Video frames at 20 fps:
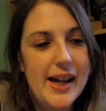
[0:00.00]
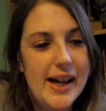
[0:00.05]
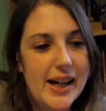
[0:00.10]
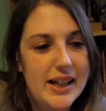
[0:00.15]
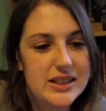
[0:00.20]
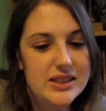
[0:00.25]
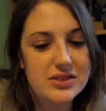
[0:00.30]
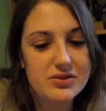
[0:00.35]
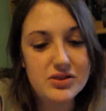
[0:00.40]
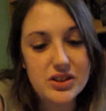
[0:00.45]

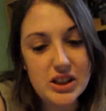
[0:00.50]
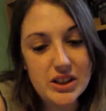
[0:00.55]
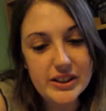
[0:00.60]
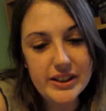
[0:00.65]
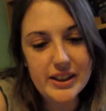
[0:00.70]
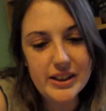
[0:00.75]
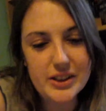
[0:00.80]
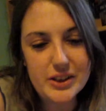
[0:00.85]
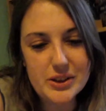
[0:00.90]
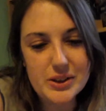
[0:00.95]
and to
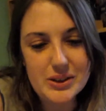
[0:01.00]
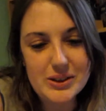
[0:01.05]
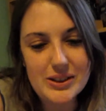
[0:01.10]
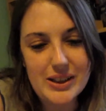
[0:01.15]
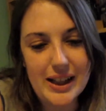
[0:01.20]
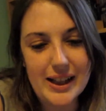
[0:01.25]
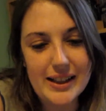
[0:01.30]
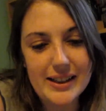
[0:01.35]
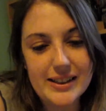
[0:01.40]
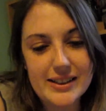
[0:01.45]
vlog it
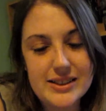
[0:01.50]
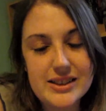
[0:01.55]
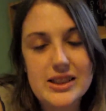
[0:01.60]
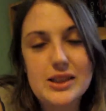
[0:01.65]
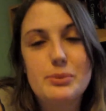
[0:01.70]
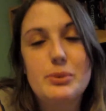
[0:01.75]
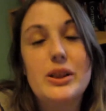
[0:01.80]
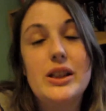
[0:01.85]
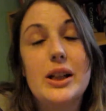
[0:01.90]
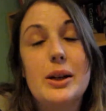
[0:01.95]
all, and it's
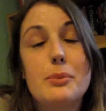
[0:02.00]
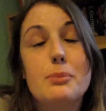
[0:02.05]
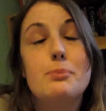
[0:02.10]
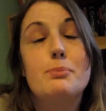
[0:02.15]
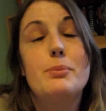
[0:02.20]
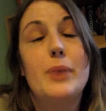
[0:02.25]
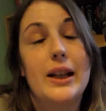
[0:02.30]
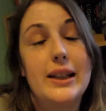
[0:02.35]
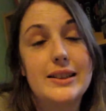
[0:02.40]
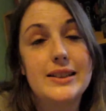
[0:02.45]
gonna be an
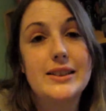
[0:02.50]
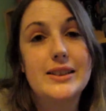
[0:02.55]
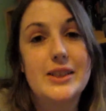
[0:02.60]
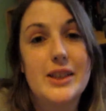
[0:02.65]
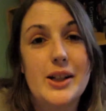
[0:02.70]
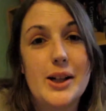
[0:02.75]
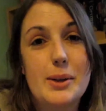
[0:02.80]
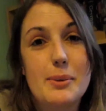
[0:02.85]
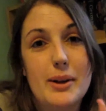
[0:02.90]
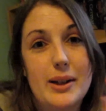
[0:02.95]
amazing
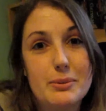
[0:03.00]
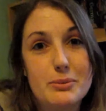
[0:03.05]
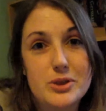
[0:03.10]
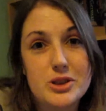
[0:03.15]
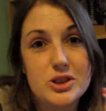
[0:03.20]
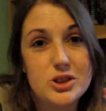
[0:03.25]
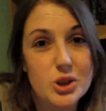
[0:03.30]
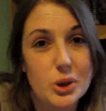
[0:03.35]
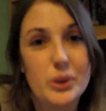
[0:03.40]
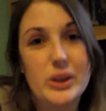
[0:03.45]
time and I'm
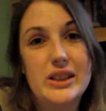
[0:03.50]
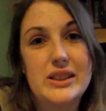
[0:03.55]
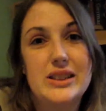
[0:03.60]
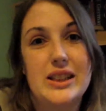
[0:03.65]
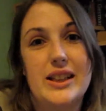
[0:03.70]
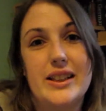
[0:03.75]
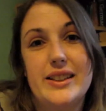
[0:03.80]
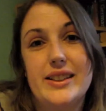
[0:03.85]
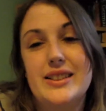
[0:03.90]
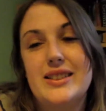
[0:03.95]
so
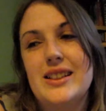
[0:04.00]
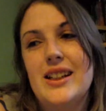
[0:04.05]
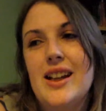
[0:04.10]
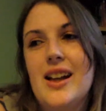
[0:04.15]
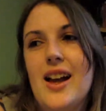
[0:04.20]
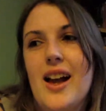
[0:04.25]
excited.